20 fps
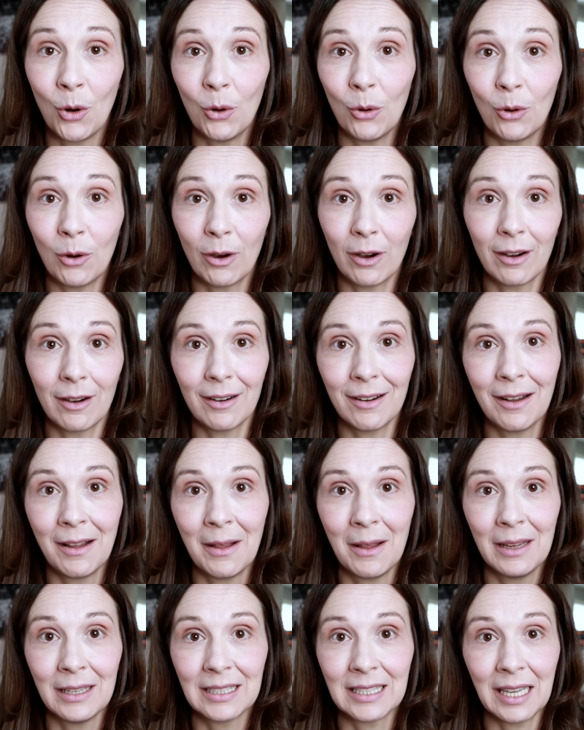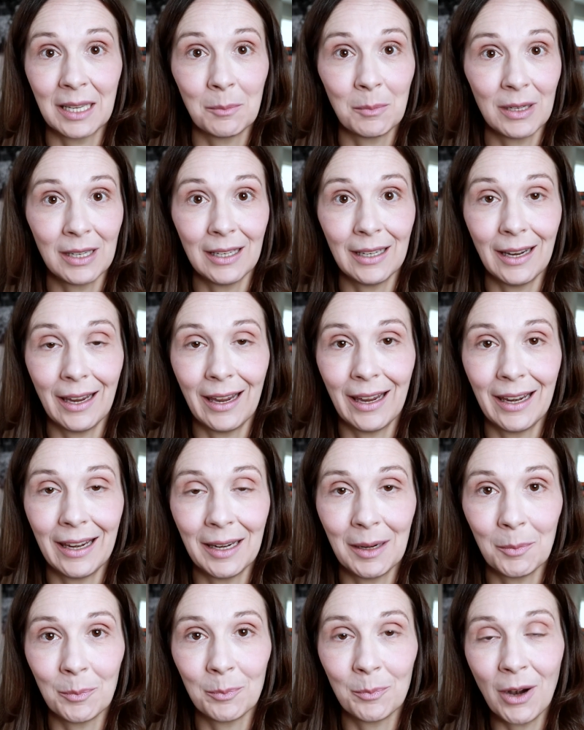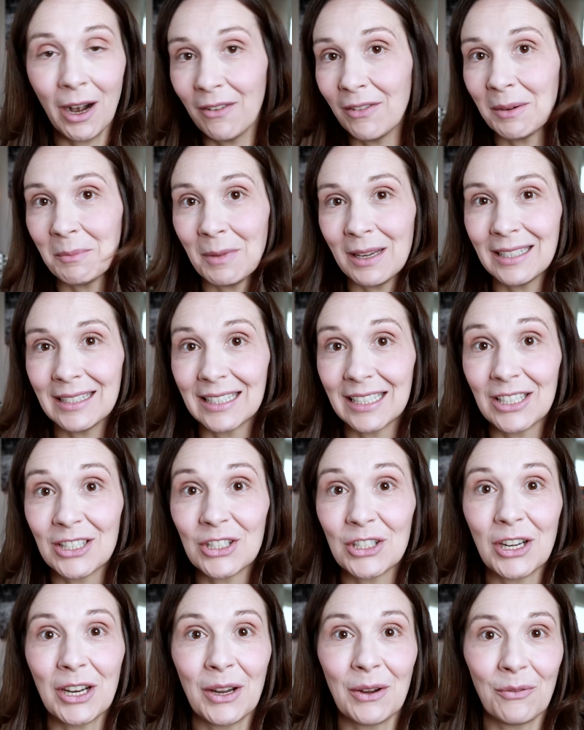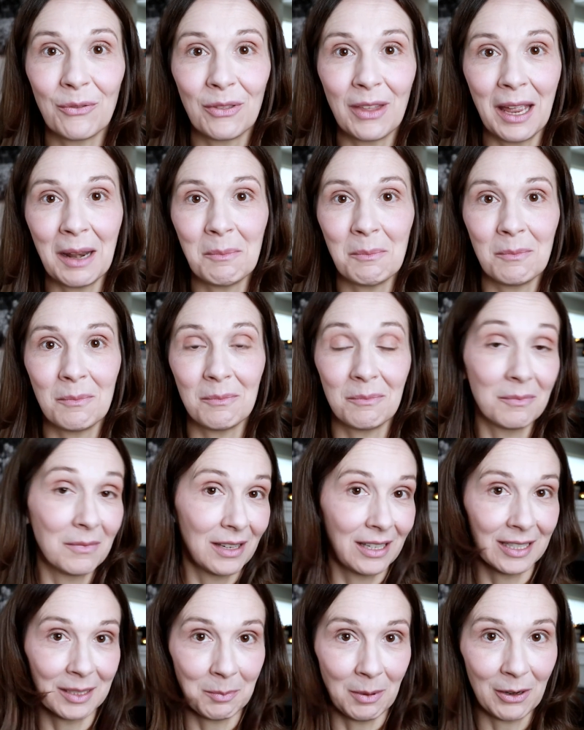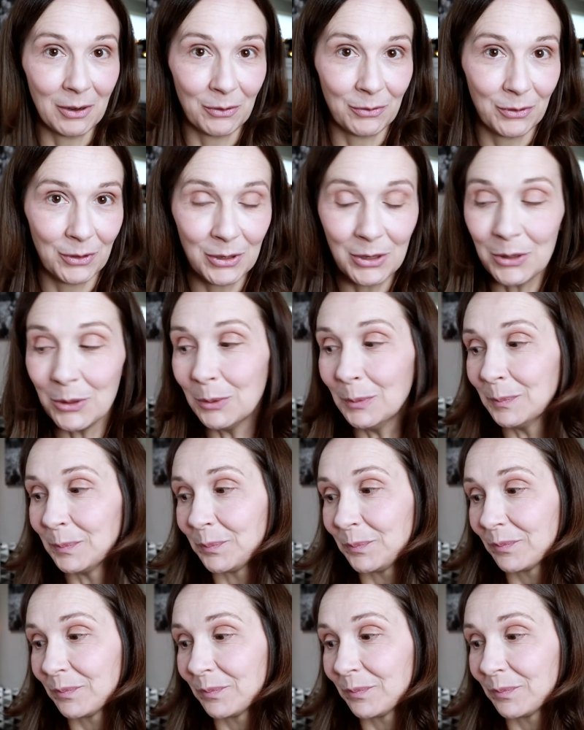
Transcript: or send me a private message if that is better for you.